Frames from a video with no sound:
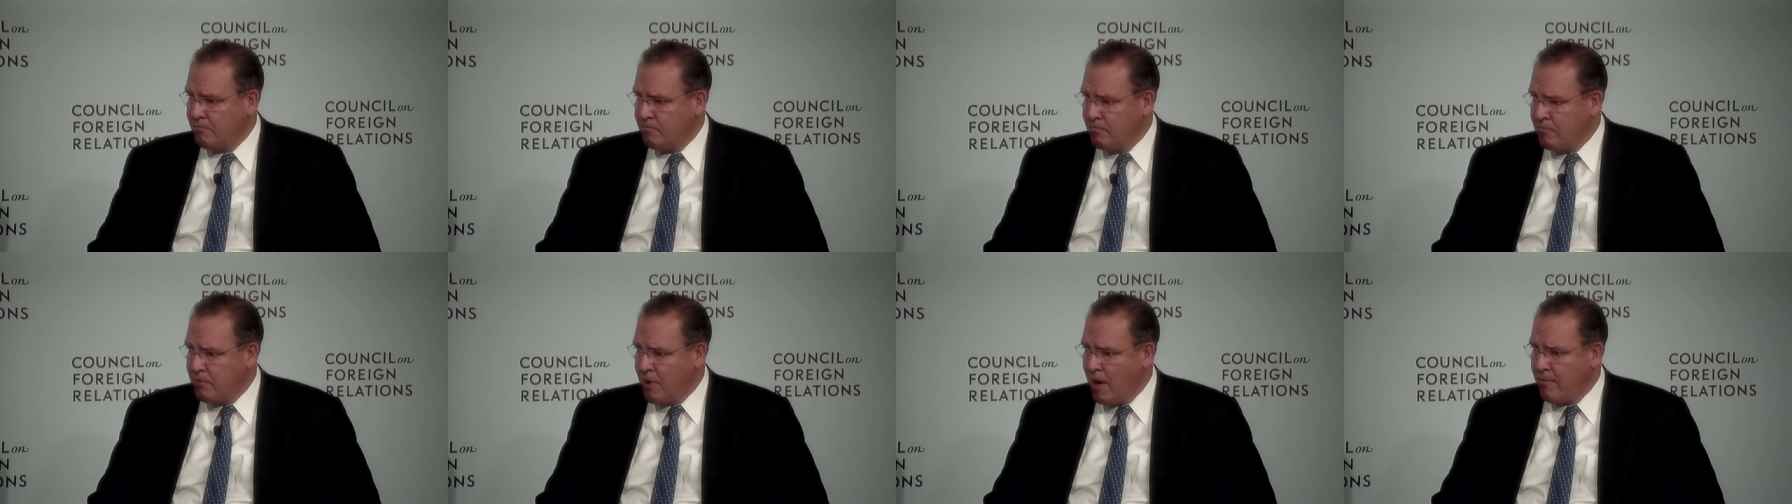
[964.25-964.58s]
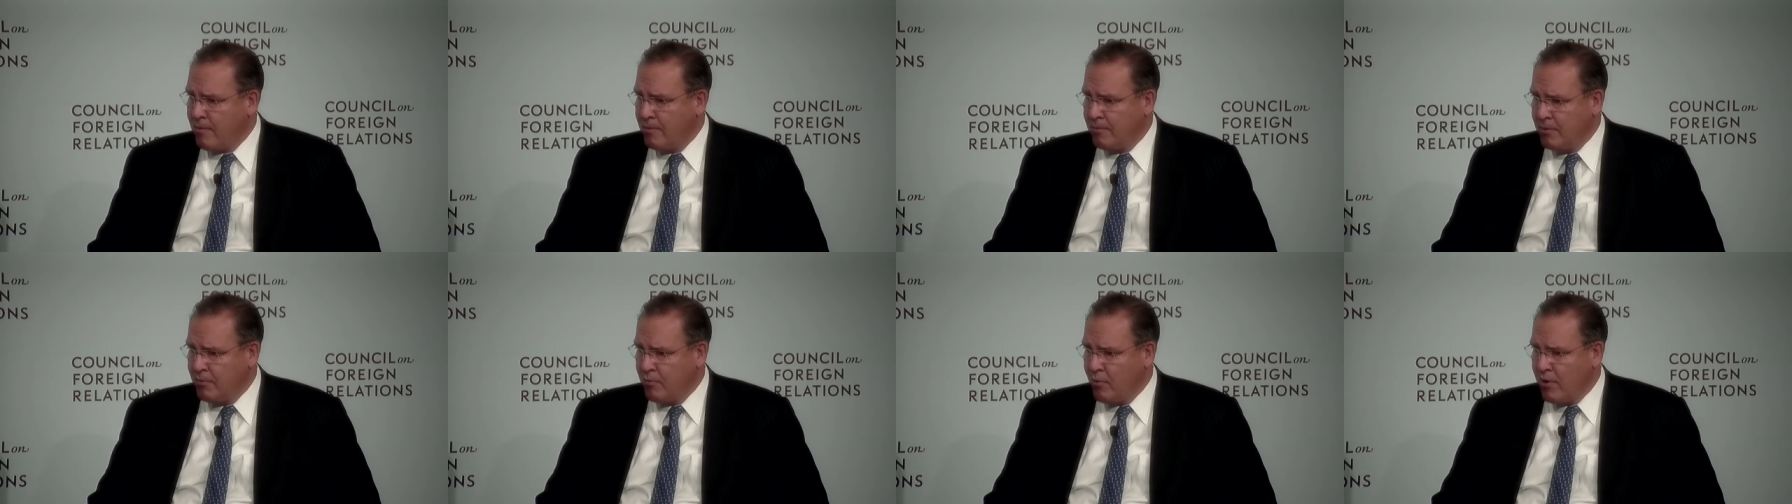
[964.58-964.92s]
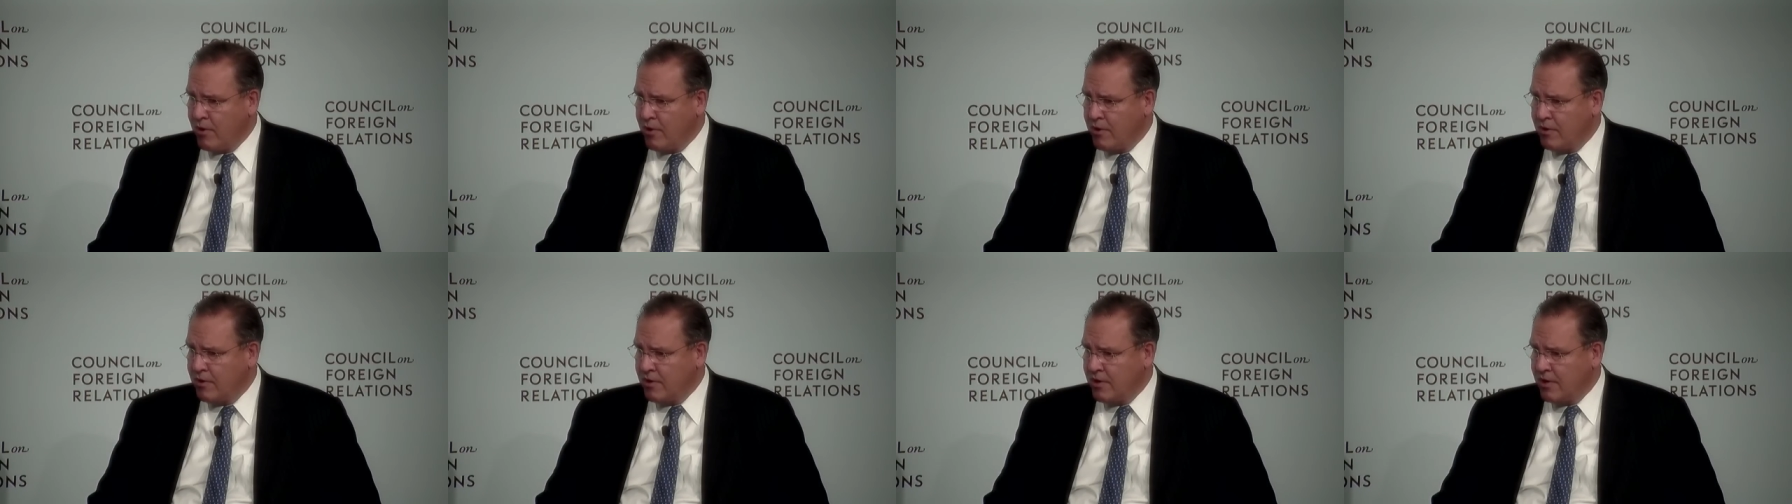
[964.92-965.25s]
probably one
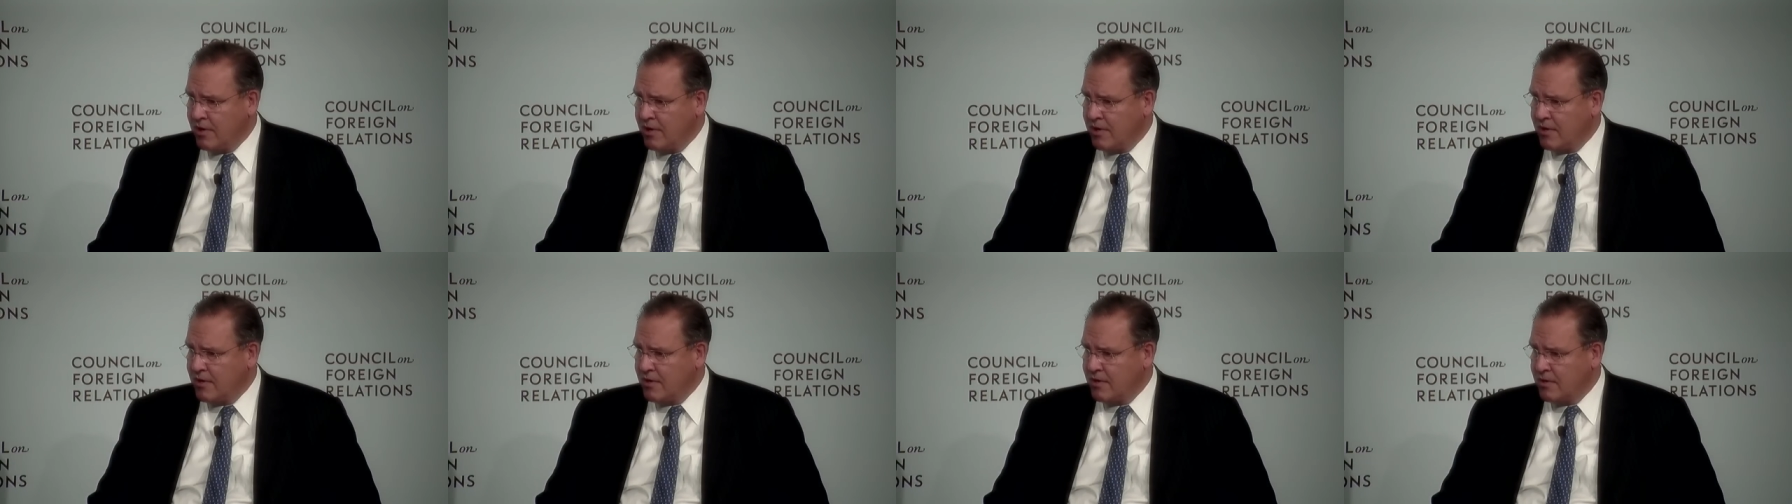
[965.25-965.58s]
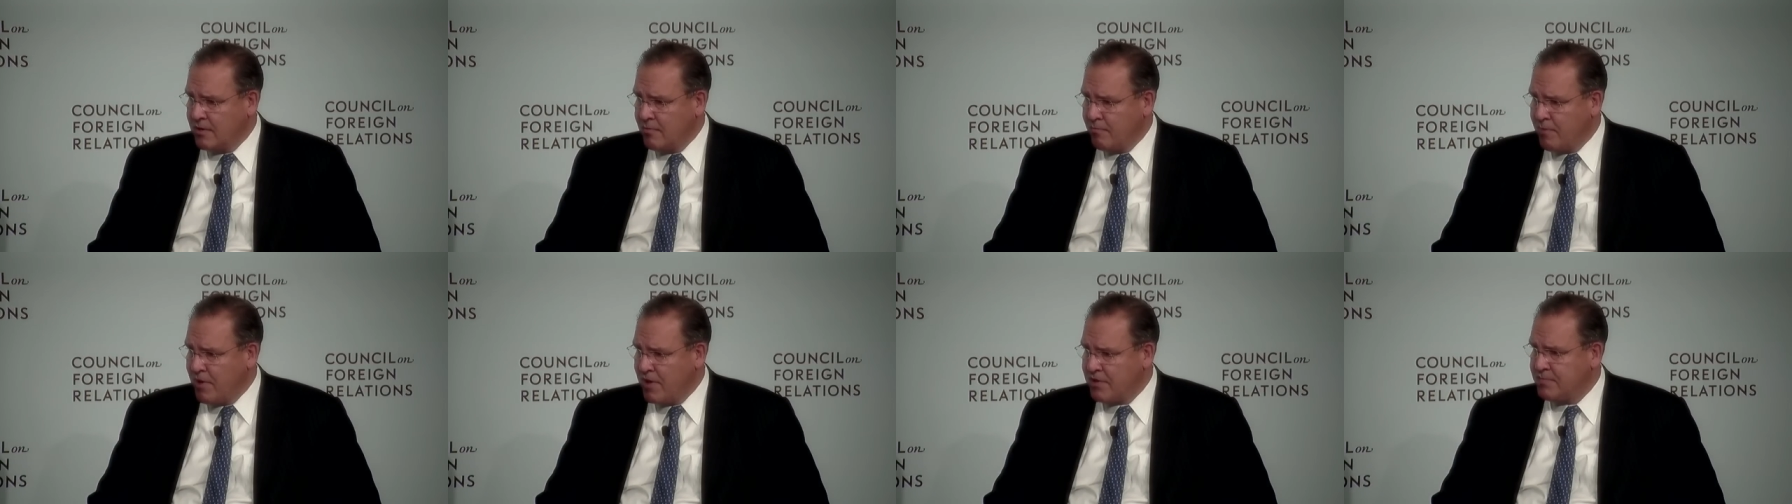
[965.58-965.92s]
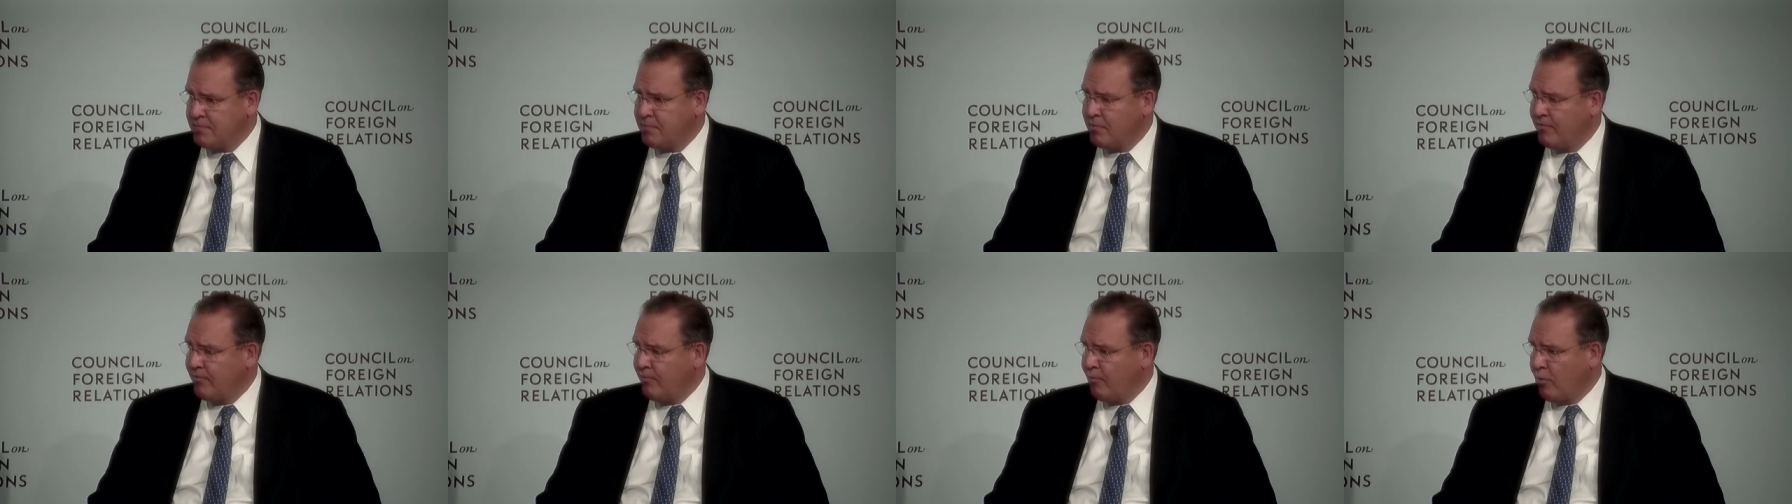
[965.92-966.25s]
of the, uh, the best
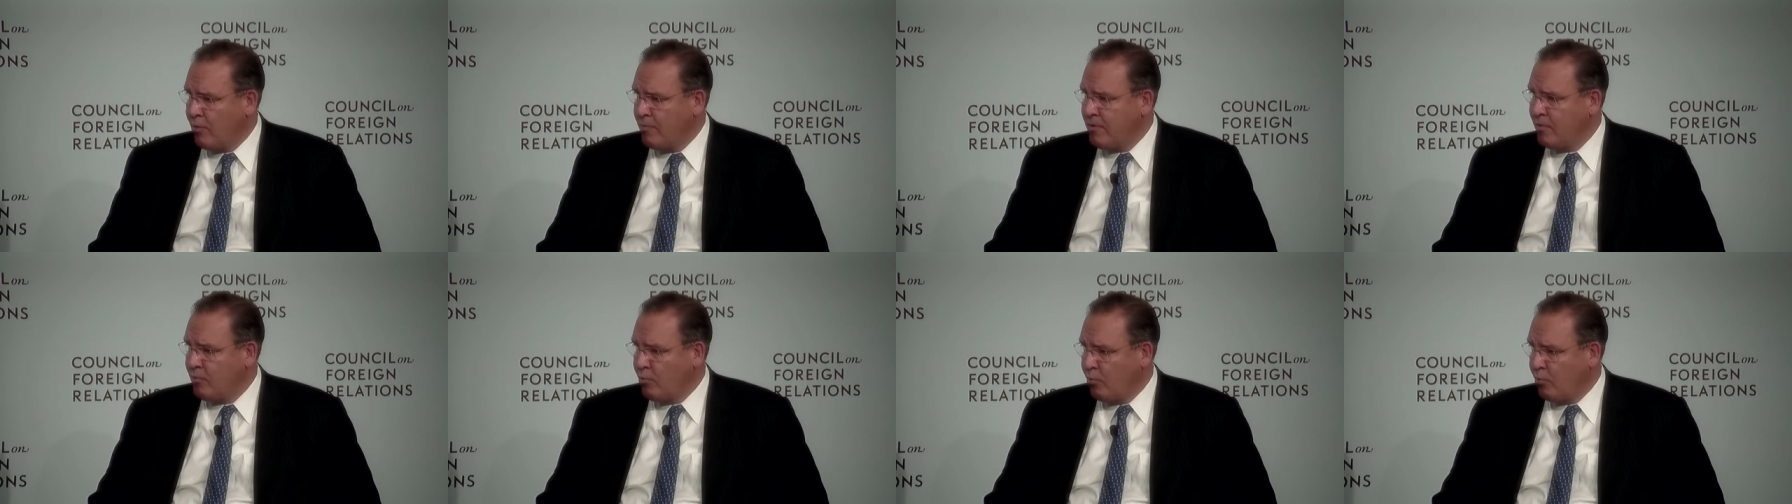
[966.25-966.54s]
performing